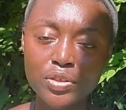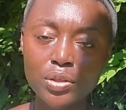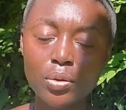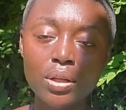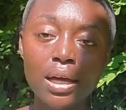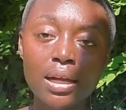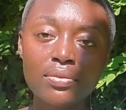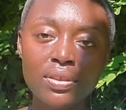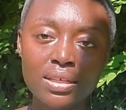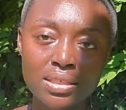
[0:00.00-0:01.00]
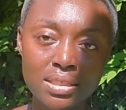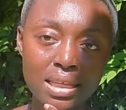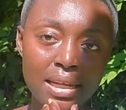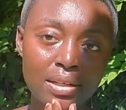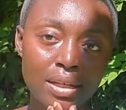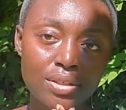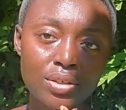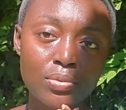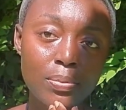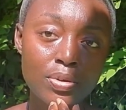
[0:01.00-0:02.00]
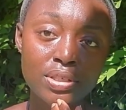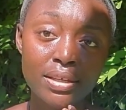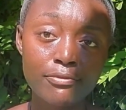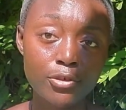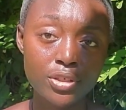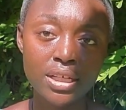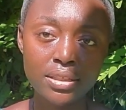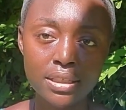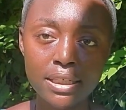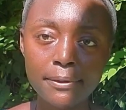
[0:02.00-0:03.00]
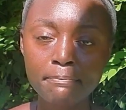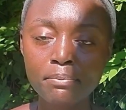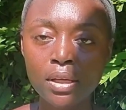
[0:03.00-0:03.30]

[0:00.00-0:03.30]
So a lot of things inside of nature represent fertility.